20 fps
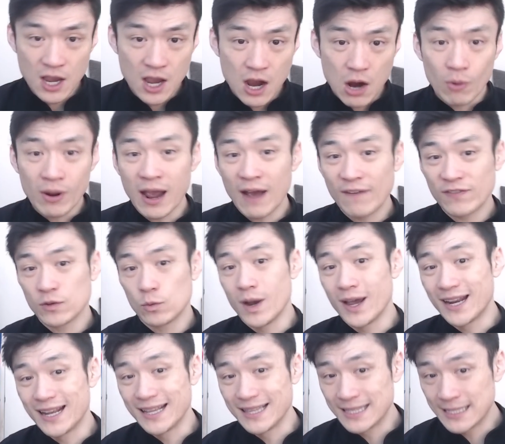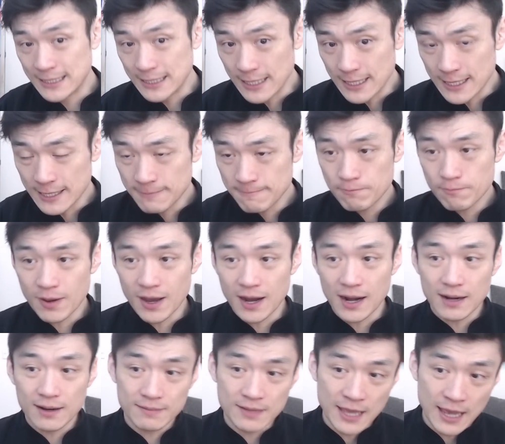We have to wait and see. But
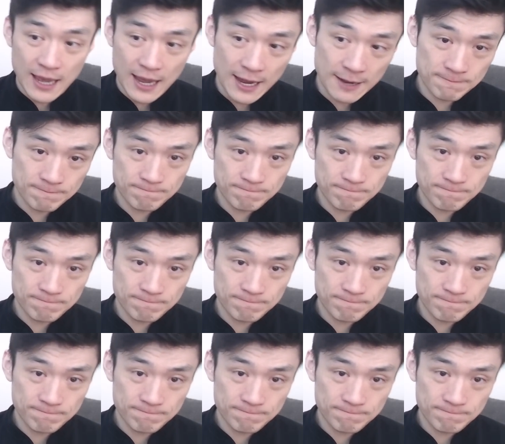yeah,